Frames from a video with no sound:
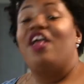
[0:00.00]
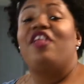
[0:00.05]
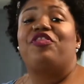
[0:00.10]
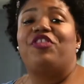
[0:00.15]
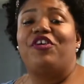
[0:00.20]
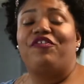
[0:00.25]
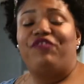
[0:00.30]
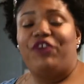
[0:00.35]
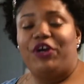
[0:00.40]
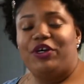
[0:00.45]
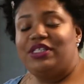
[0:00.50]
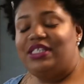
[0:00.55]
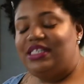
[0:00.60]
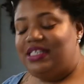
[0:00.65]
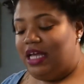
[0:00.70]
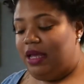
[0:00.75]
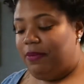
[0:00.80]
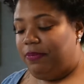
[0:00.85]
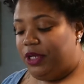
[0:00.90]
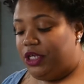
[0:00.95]
The first
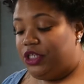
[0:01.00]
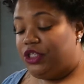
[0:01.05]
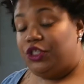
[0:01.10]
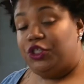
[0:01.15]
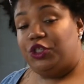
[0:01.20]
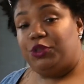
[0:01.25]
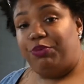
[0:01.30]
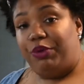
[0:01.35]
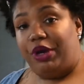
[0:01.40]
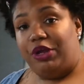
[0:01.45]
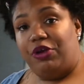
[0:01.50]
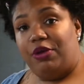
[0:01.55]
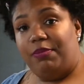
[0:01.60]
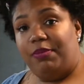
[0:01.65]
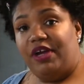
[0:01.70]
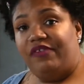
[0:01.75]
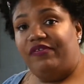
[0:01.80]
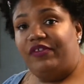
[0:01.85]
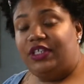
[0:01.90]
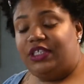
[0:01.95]
step is to spray your
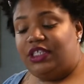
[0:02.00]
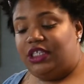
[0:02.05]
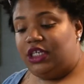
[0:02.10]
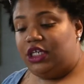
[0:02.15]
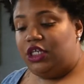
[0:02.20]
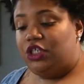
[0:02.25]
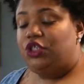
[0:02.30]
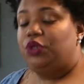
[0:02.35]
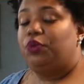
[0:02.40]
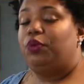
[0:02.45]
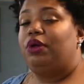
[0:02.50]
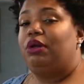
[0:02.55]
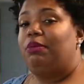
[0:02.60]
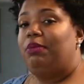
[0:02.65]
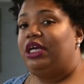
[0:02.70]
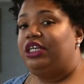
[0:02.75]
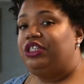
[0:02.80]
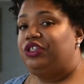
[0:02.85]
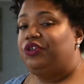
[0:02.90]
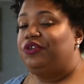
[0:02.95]
muffin tins. You want to
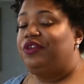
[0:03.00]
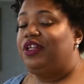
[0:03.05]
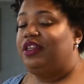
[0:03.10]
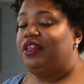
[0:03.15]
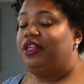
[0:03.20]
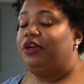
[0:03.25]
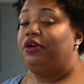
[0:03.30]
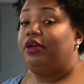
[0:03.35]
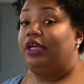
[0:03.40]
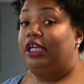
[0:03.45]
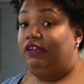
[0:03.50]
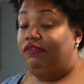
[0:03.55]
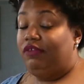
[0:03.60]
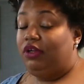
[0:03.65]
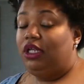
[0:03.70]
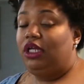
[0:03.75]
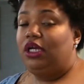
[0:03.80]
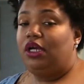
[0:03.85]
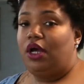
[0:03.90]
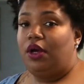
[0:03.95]
make sure that they're
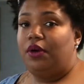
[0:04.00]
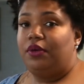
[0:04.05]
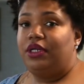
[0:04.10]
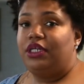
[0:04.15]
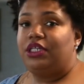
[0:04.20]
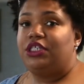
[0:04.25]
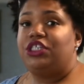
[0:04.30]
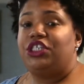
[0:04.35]
evenly coated